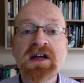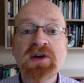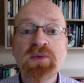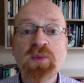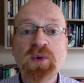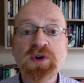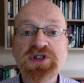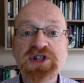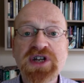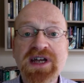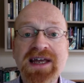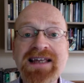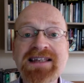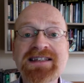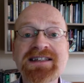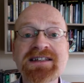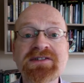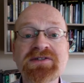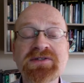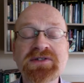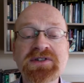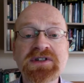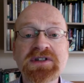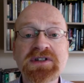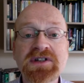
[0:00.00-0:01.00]
which
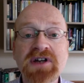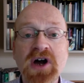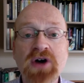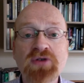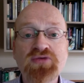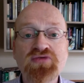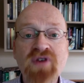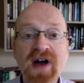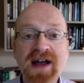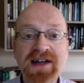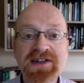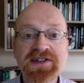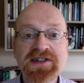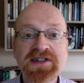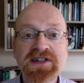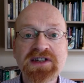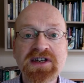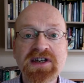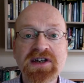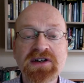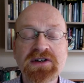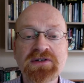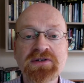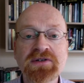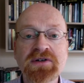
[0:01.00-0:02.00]
isn't a
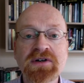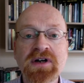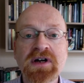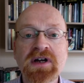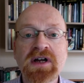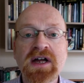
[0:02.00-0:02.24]
rescue